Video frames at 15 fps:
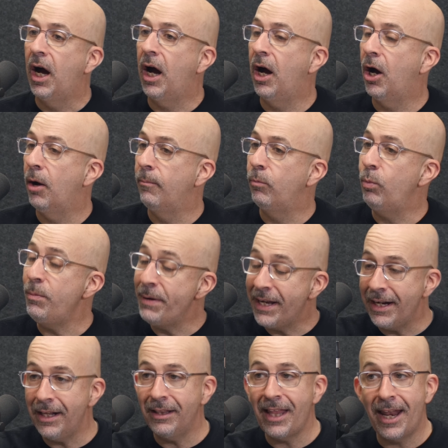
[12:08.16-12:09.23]
We've been
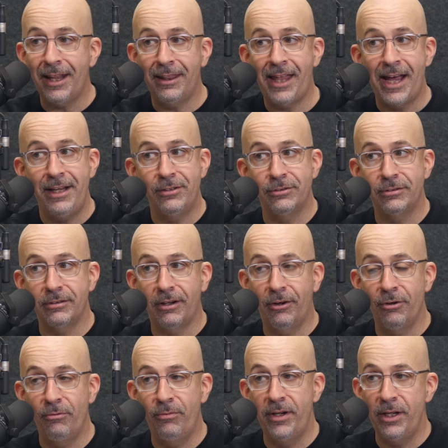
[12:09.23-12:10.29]
getting a lot of likes on
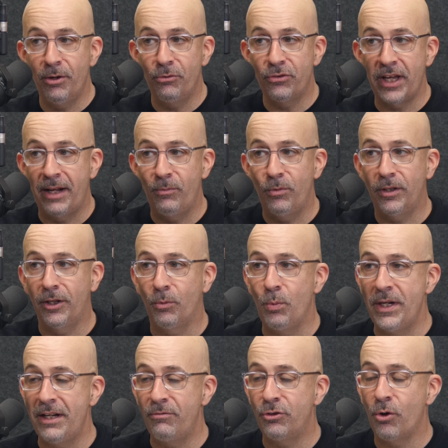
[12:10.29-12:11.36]
our videos. And look, we
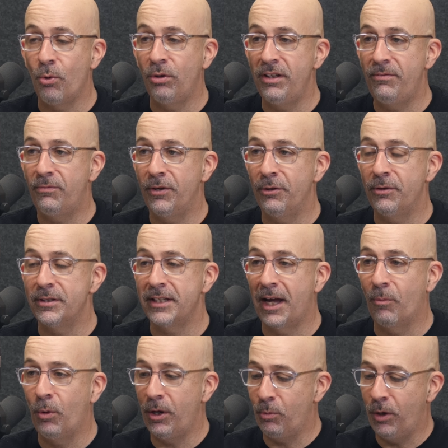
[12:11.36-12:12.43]
didn't totally figure this
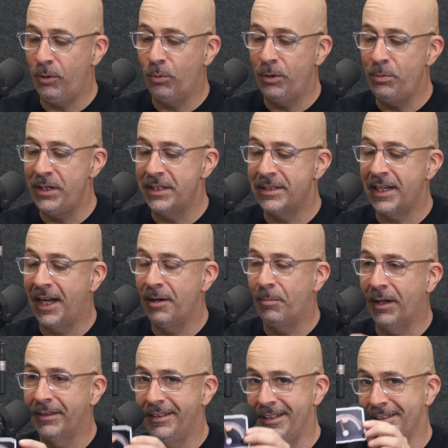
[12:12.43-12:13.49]
out. What did we decide
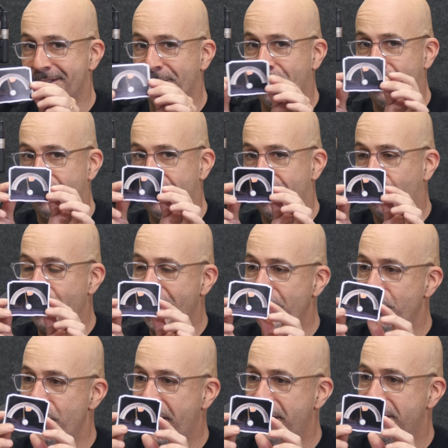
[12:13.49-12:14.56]
about this little? Are we going to
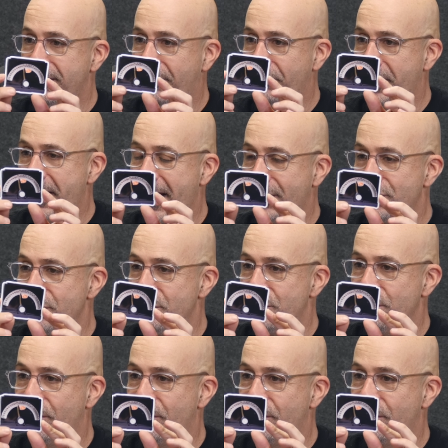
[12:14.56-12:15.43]
do that on the next YouTube